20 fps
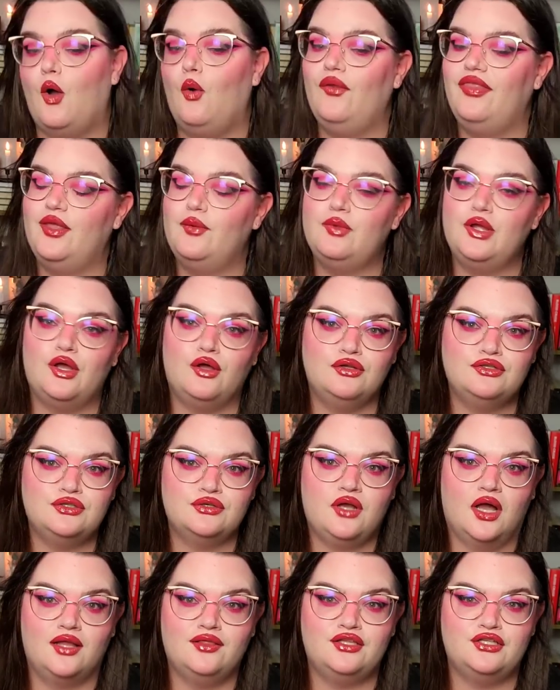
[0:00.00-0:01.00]
Oh, and then we also
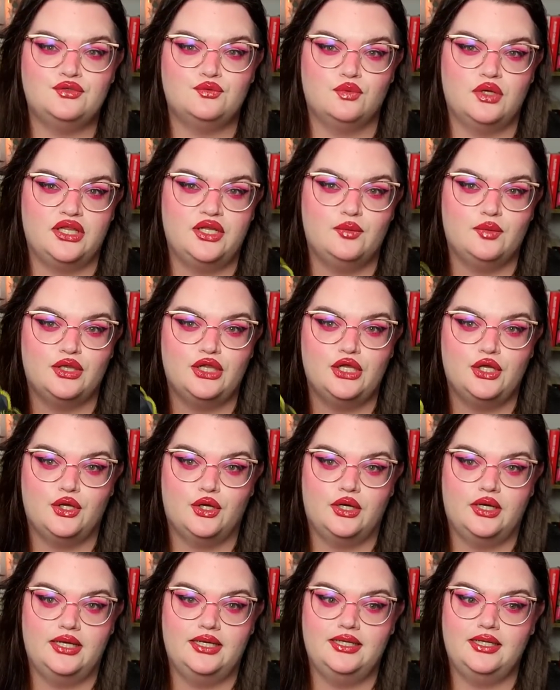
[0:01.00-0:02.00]
got this really, really
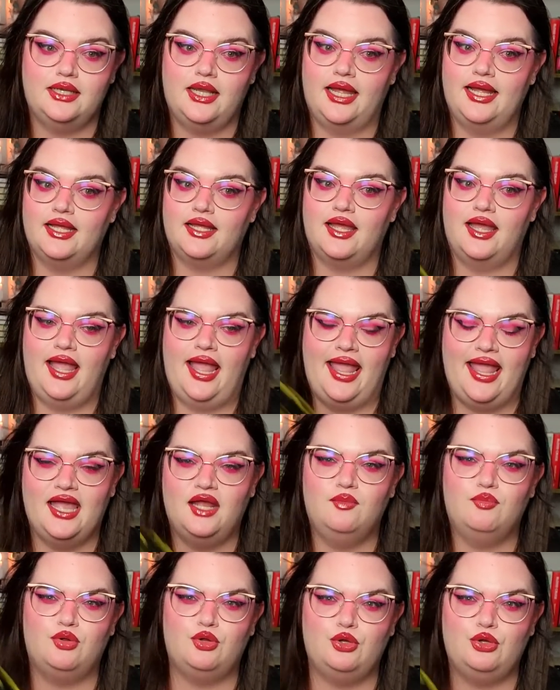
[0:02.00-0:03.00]
good like
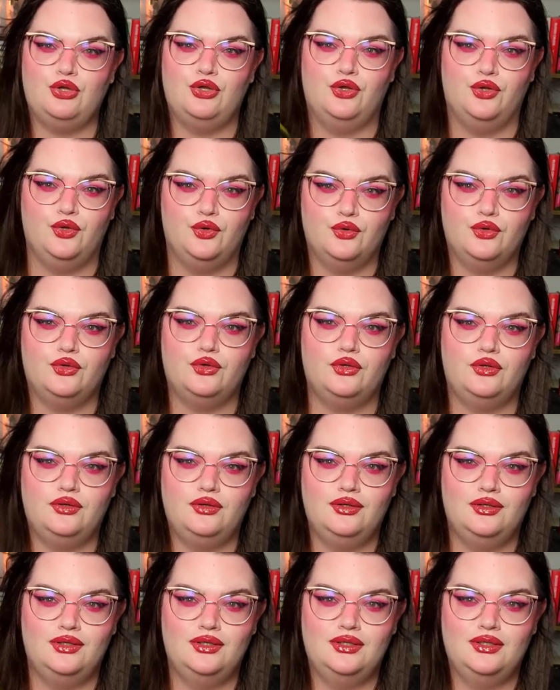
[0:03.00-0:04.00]
hand-pulled noodle,
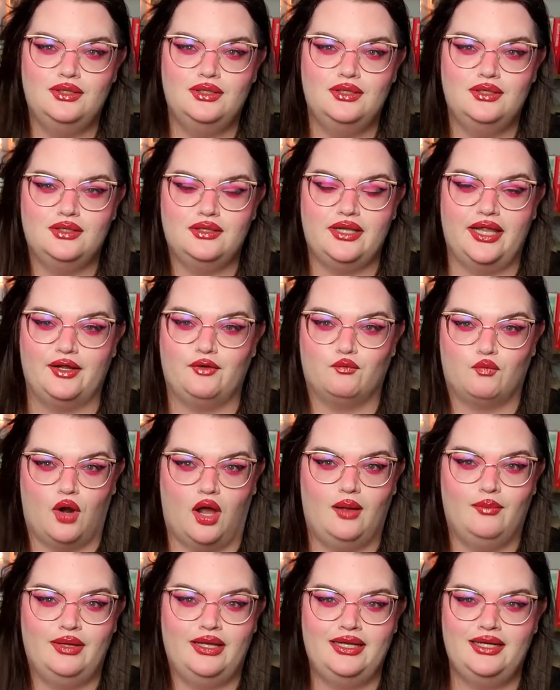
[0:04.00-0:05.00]
like
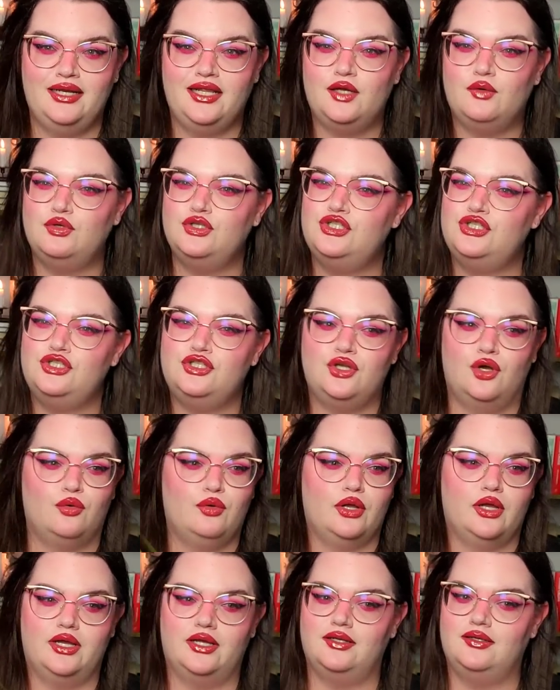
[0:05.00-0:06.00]
ramen. It was so
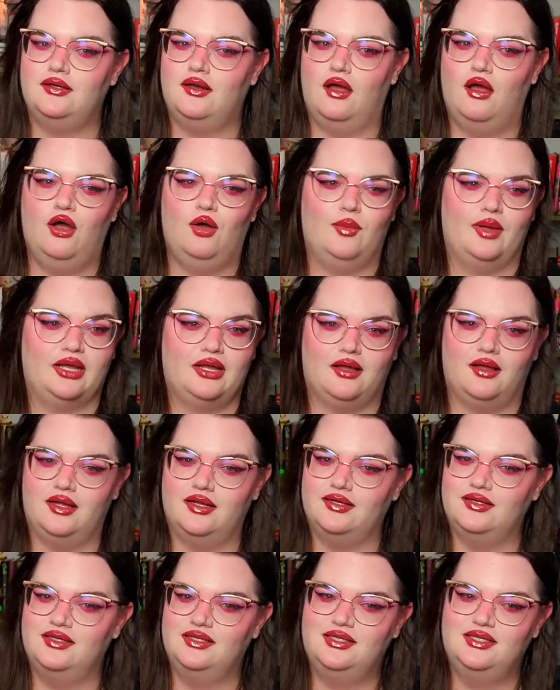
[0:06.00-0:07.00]
good. Oh my
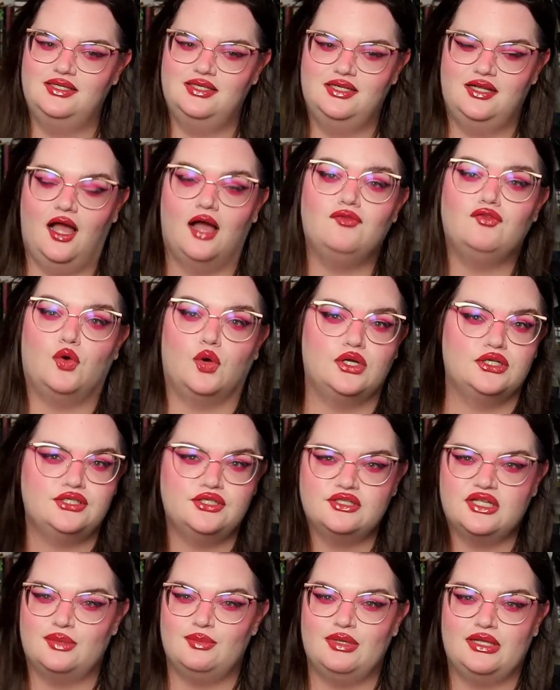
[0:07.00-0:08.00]
God. Of course,
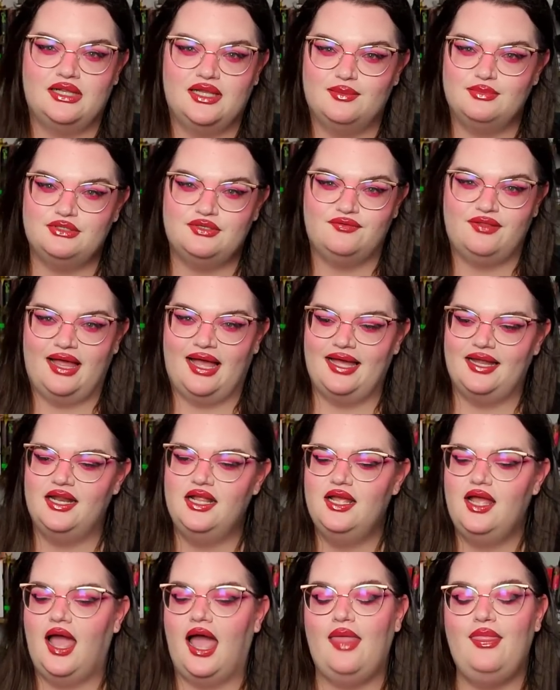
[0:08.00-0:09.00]
there's gonna be clips of that.
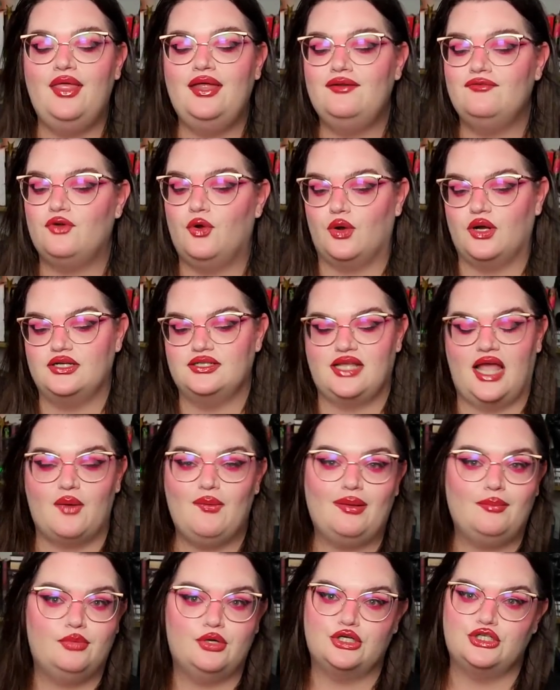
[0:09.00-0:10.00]
And then of course I
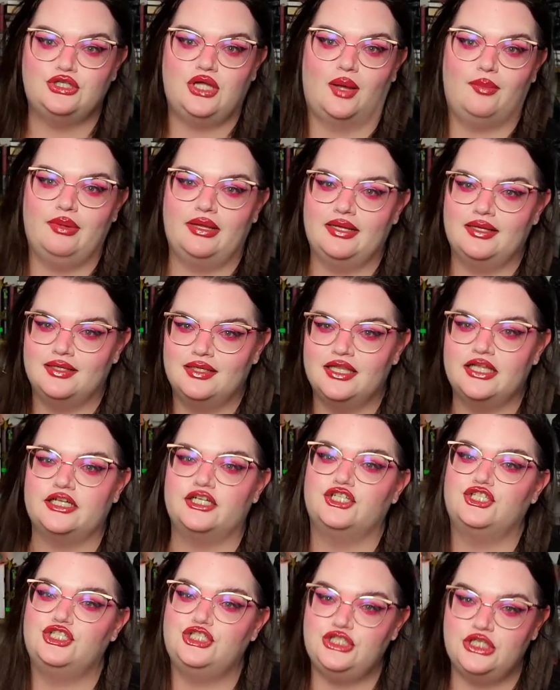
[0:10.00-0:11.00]
went book shopping like
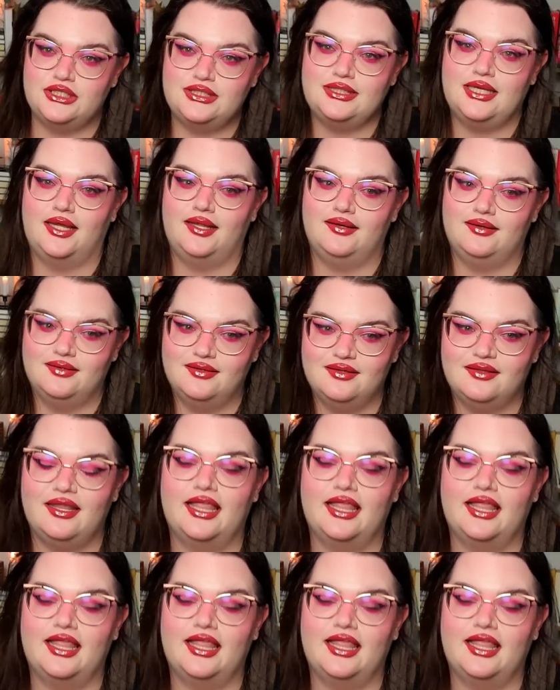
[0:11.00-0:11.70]
a shit ton.